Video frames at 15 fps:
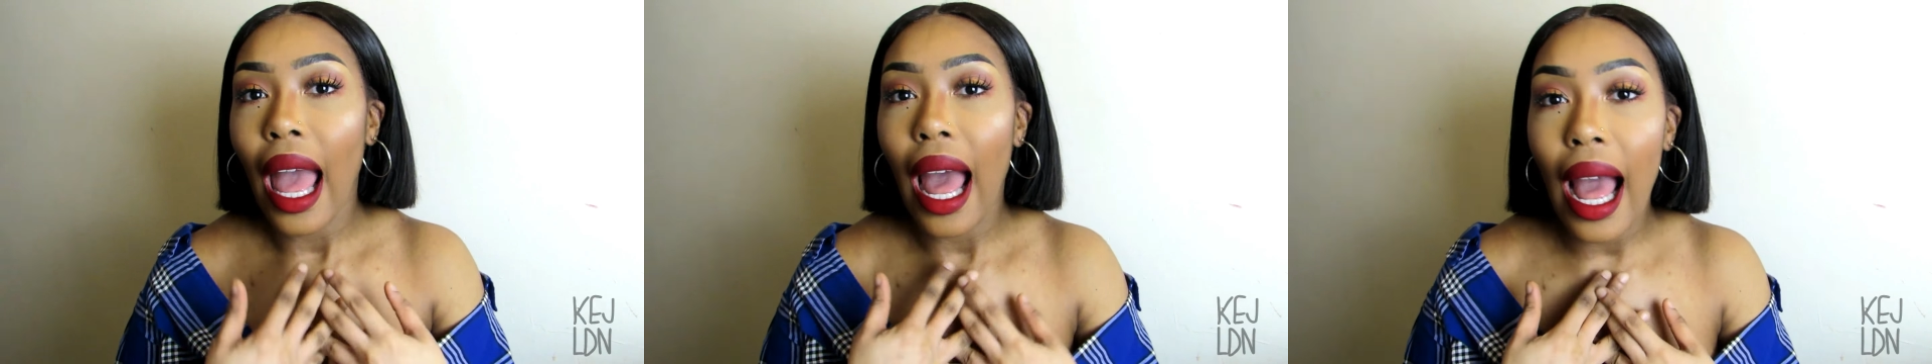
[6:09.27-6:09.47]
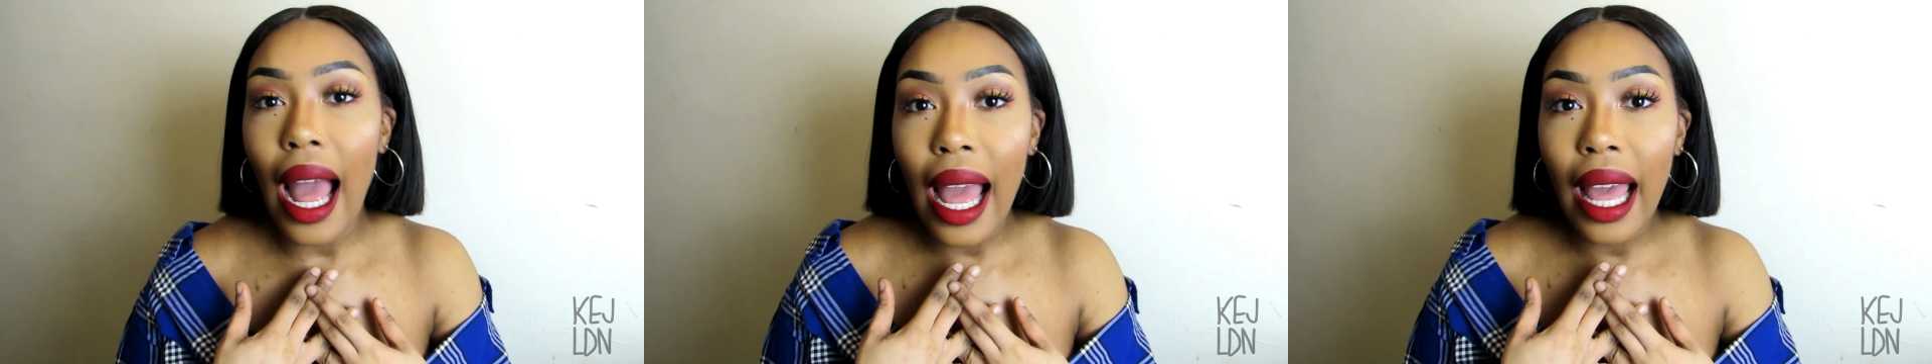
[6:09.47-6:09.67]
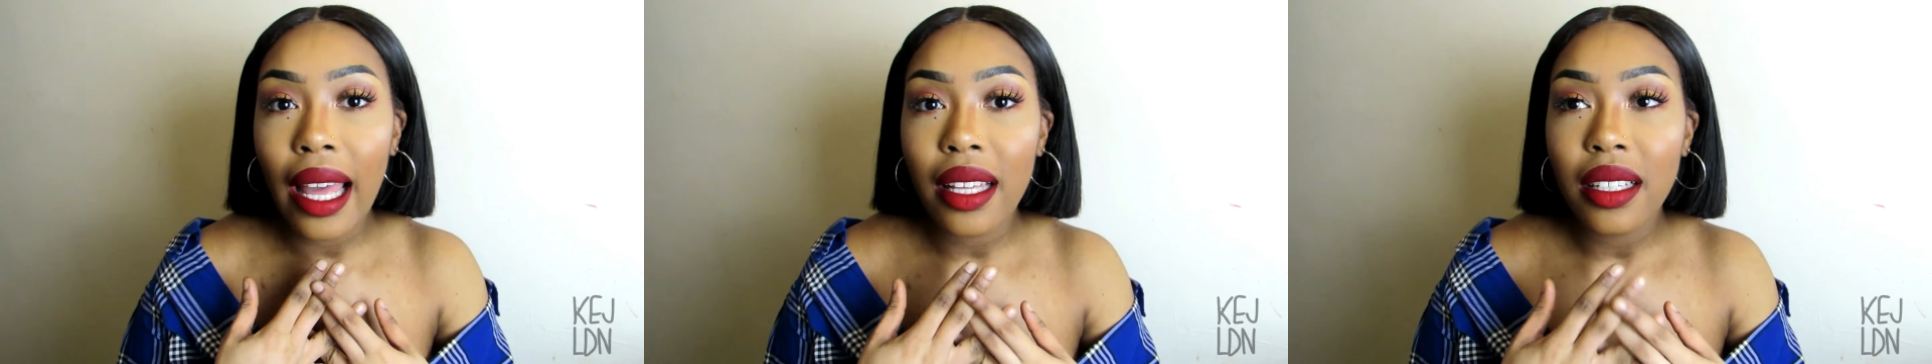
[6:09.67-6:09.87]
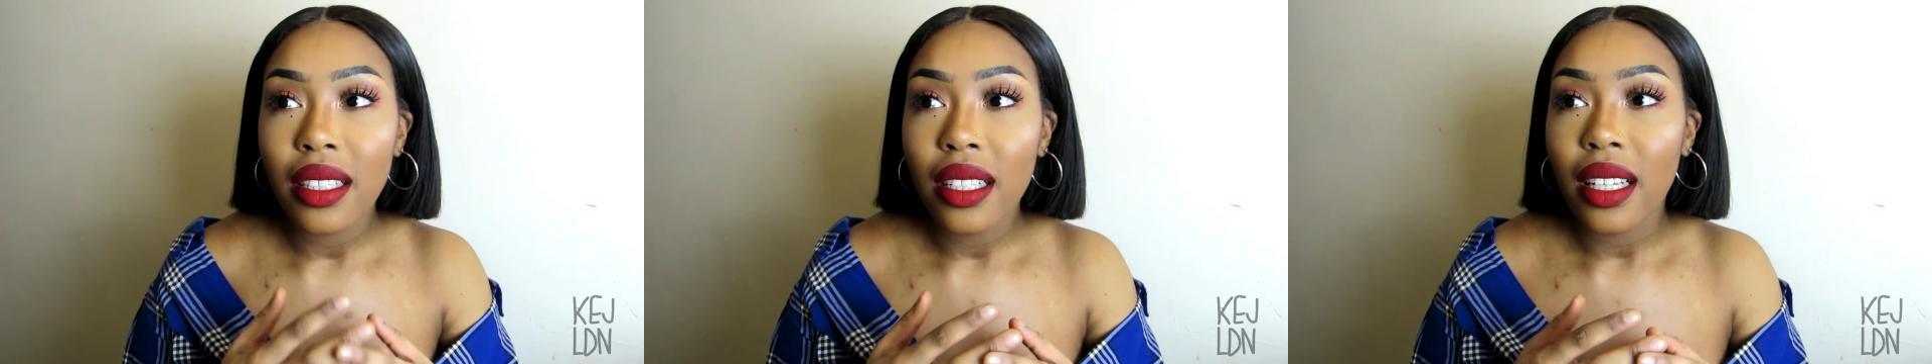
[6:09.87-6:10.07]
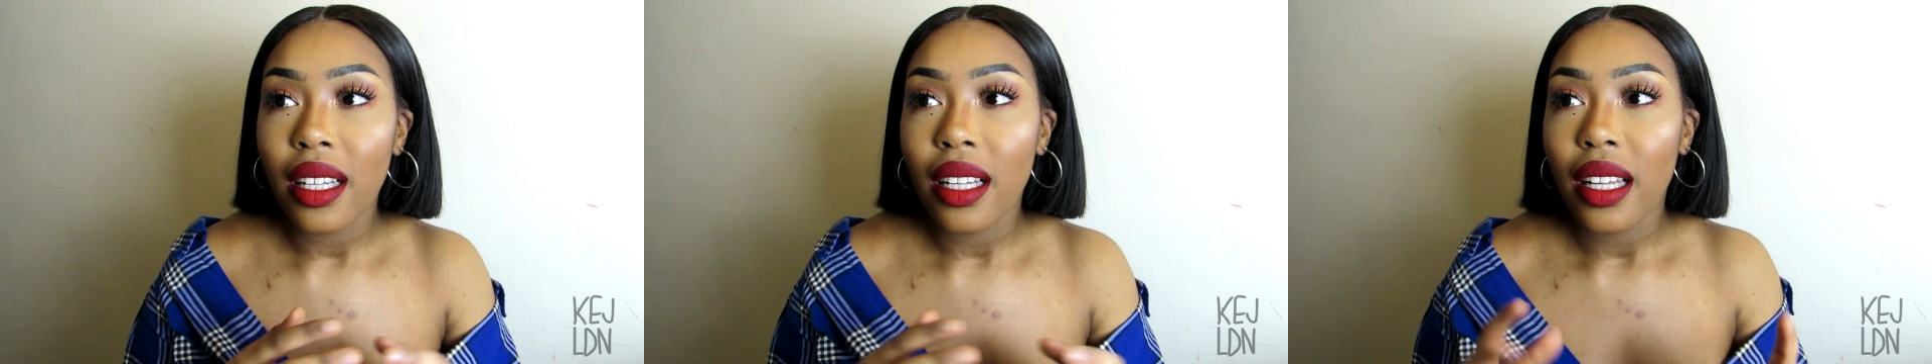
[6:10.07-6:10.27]
I
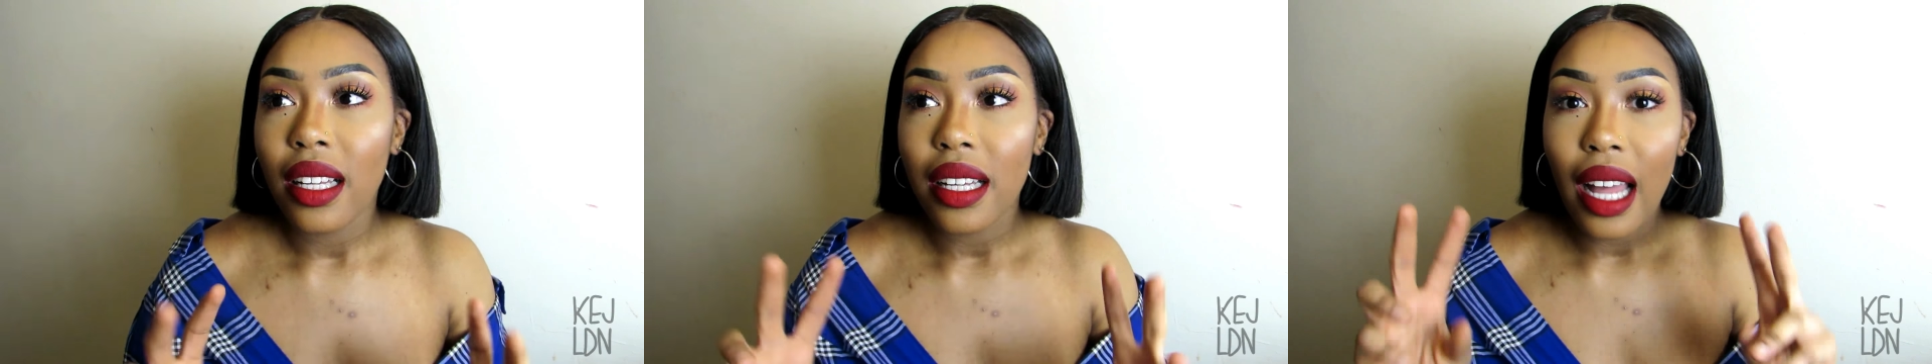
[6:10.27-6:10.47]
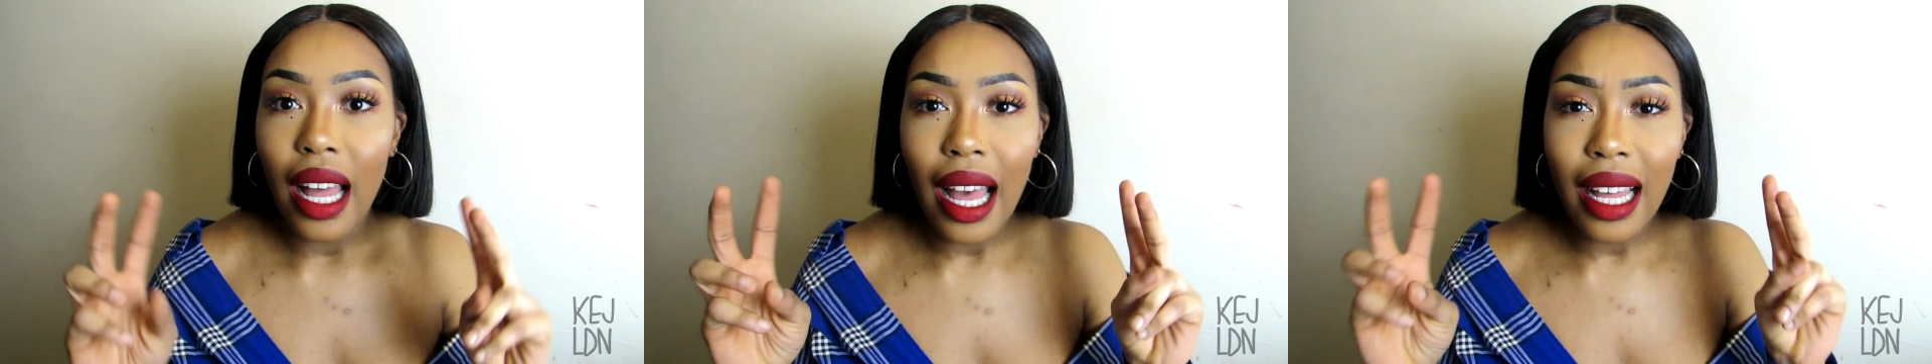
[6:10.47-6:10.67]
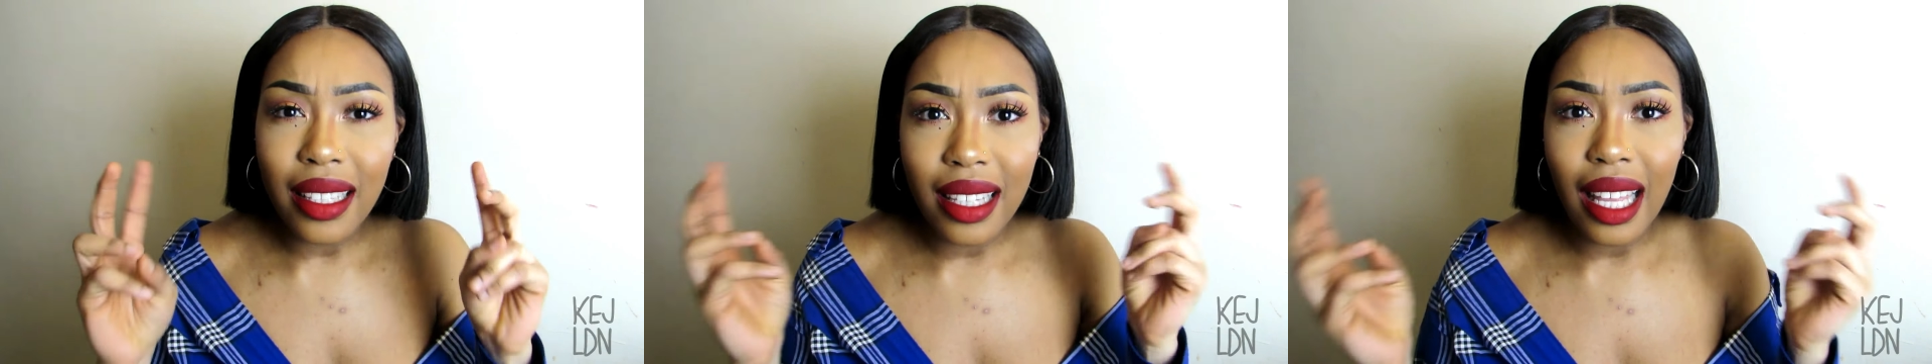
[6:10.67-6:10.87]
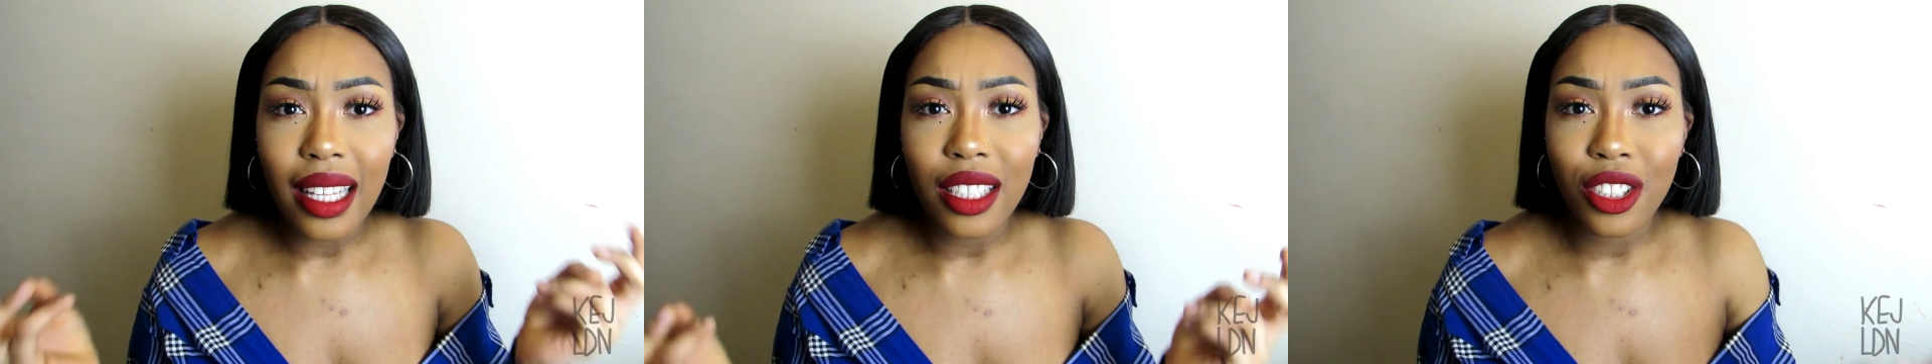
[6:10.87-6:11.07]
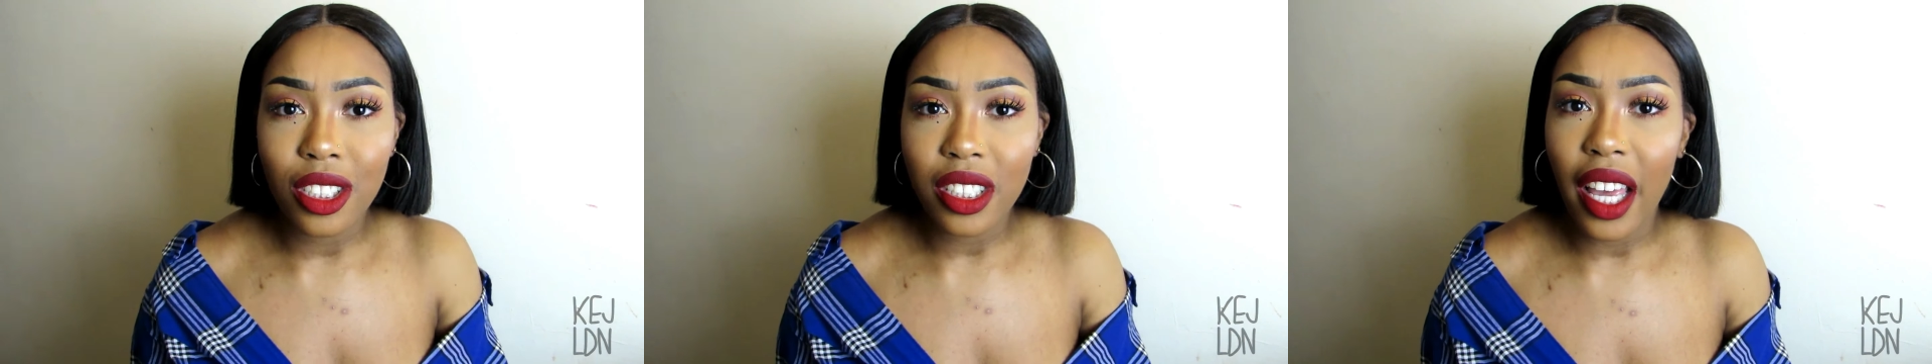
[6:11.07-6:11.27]
had
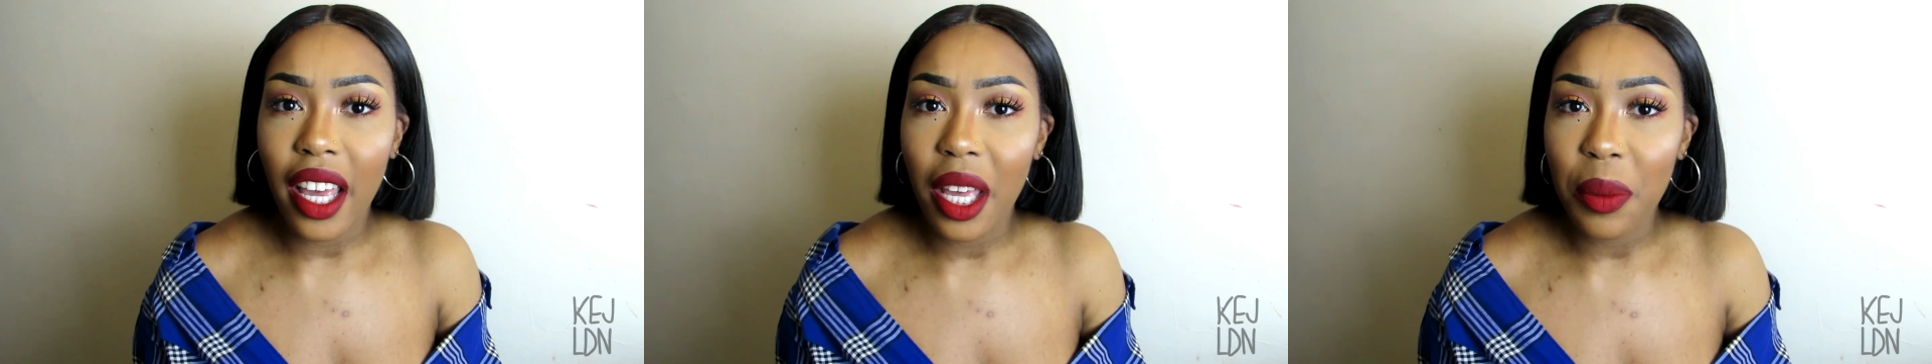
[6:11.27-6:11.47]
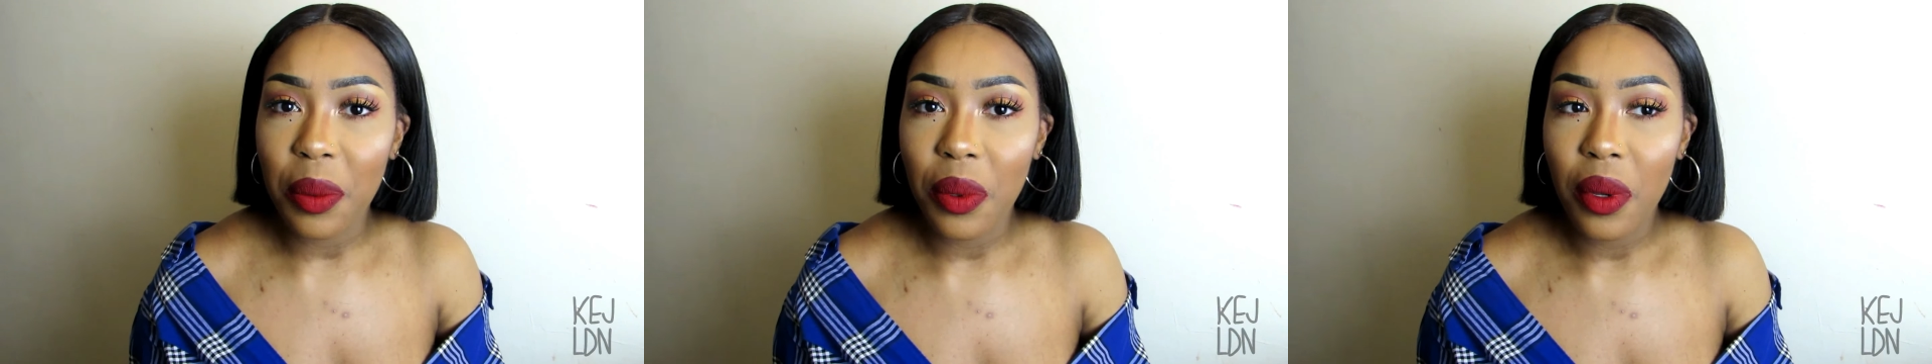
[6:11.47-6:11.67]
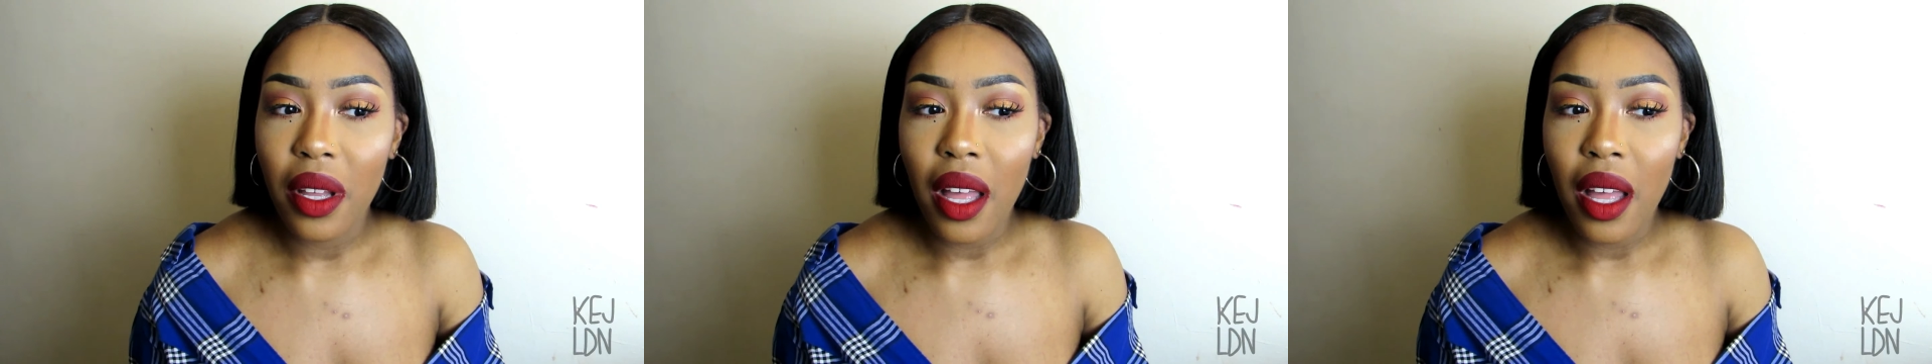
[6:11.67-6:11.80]
that shape,